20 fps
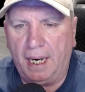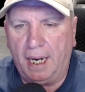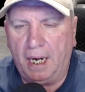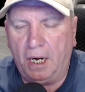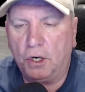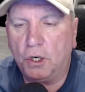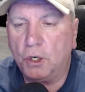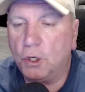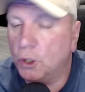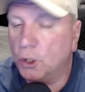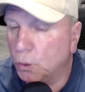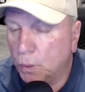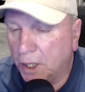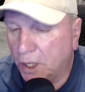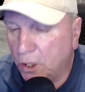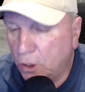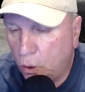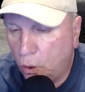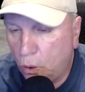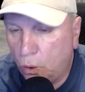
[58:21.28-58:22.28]
uh, heard a
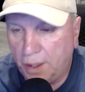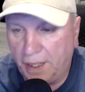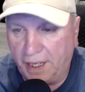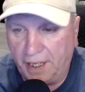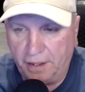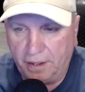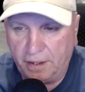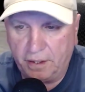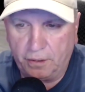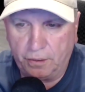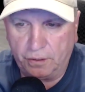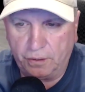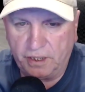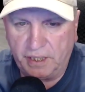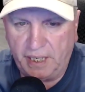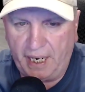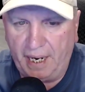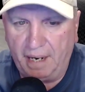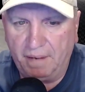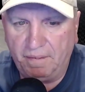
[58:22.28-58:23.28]
recording
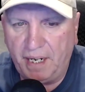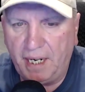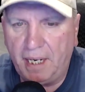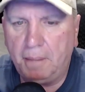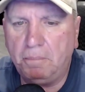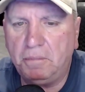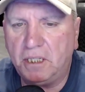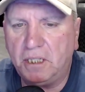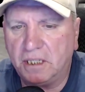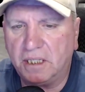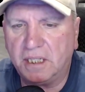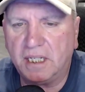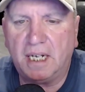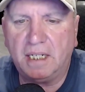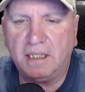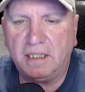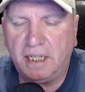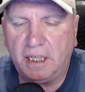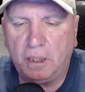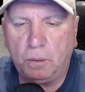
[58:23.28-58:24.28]
Thursday of him
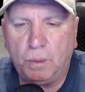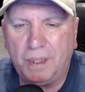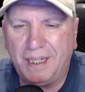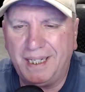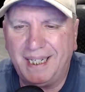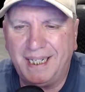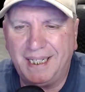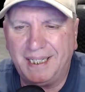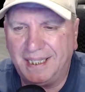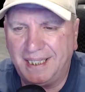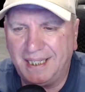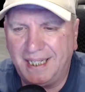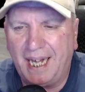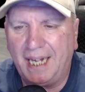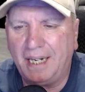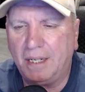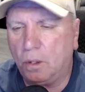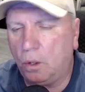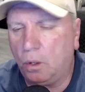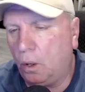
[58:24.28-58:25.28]
discussing with his
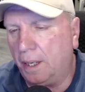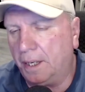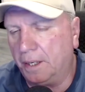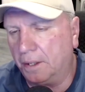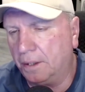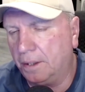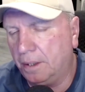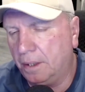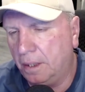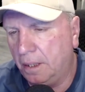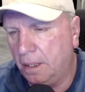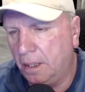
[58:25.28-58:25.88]
then lawyer